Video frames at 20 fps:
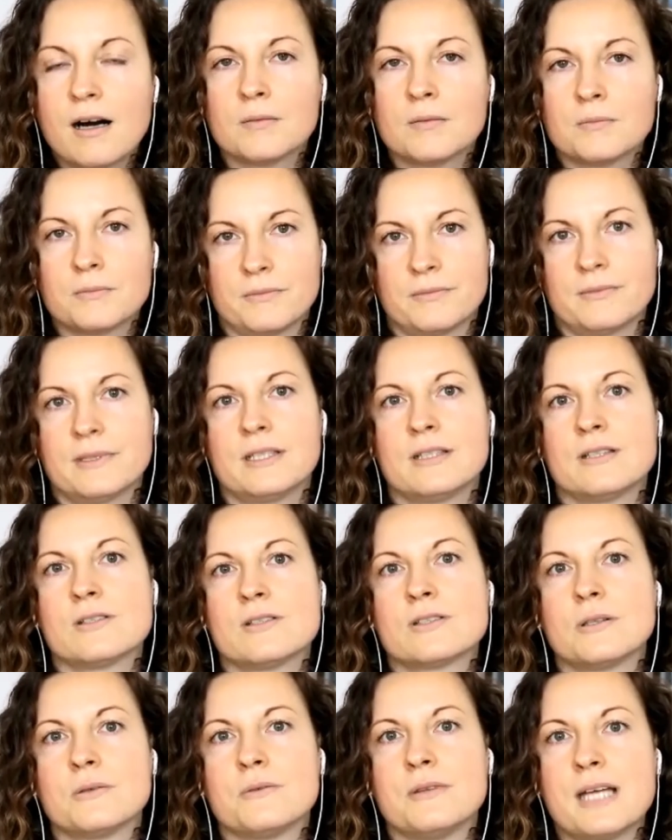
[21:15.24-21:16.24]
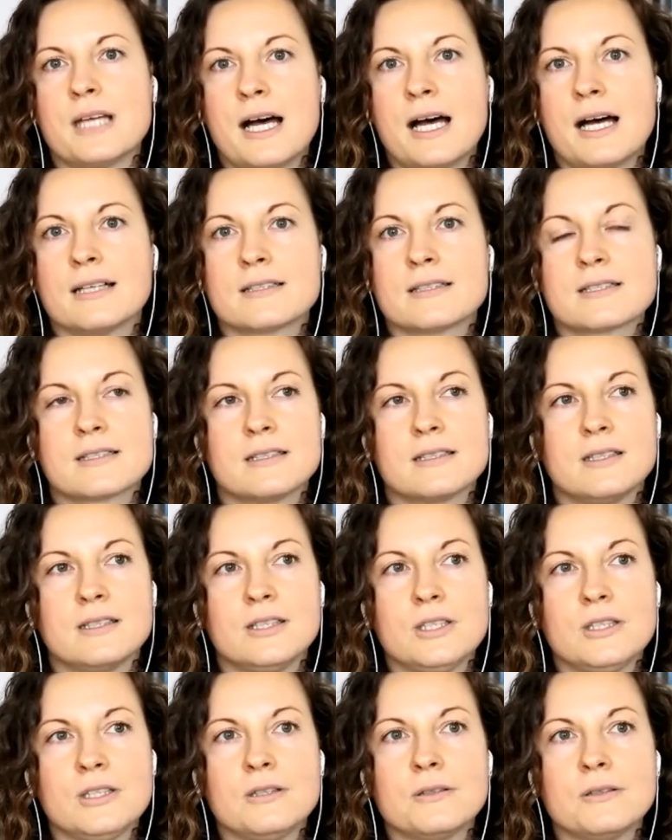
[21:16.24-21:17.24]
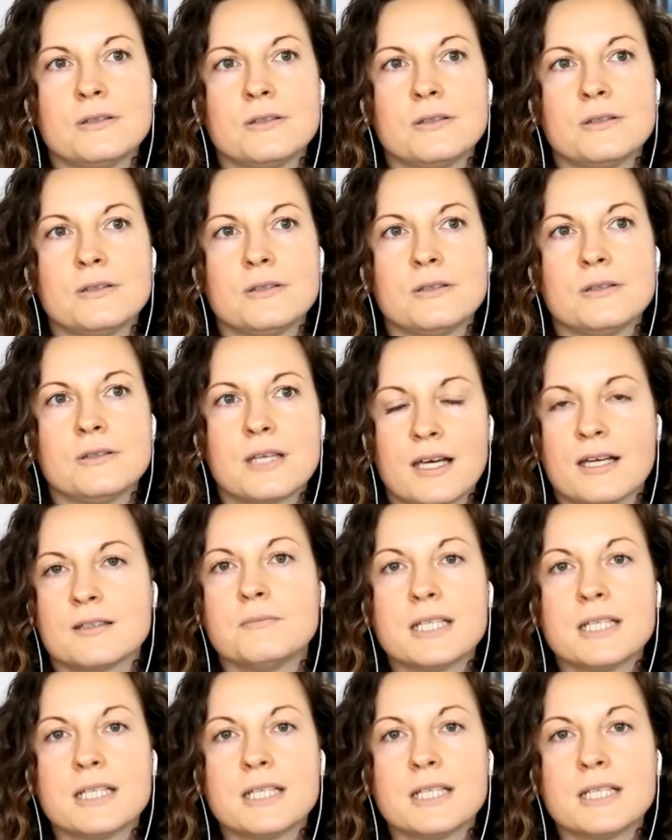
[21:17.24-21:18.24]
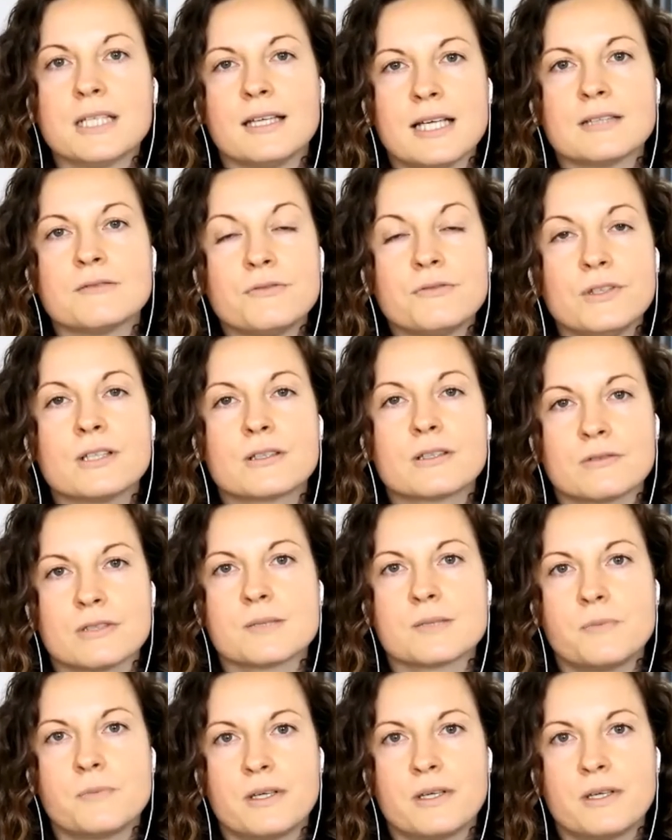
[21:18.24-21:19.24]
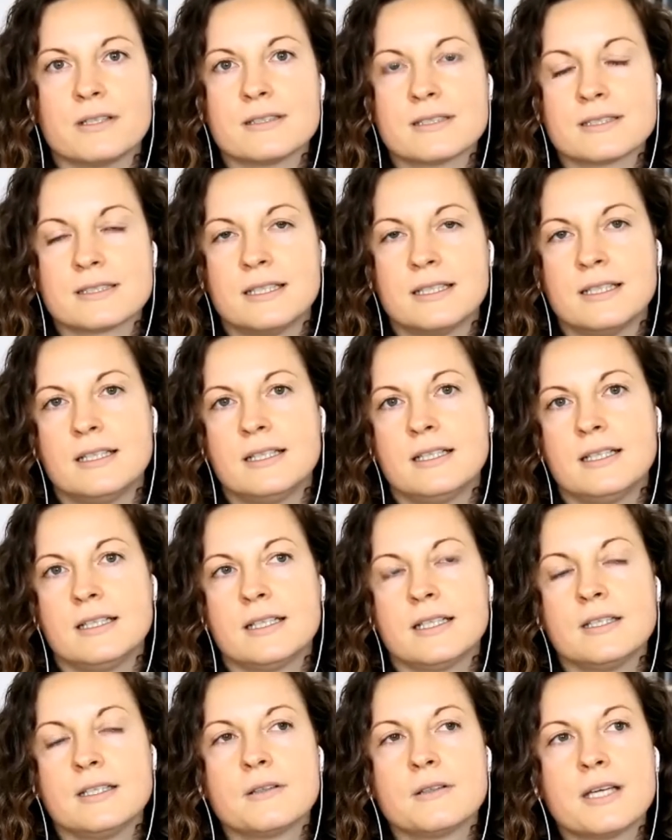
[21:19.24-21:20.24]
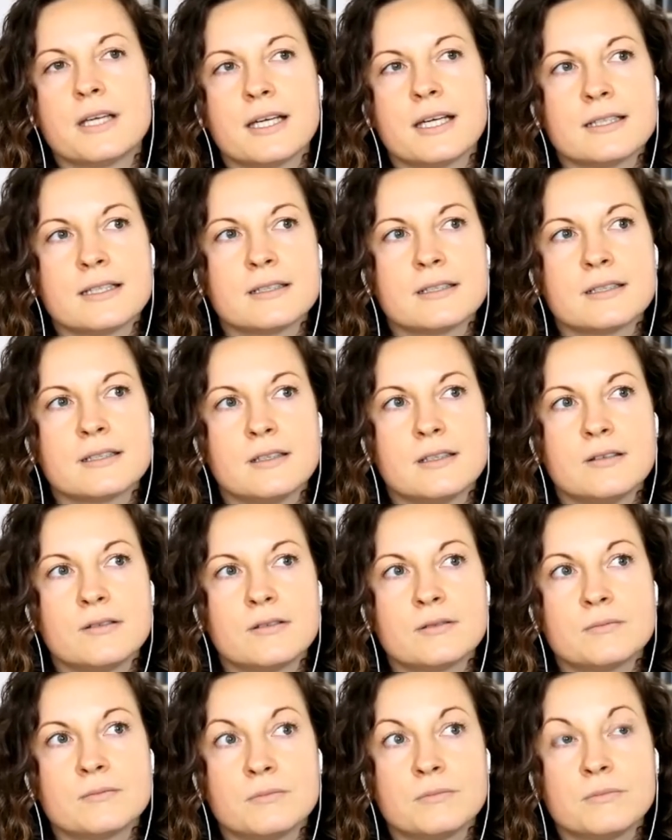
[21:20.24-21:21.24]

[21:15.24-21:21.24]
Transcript: calm so that you can mitigate that fear response and you can uh,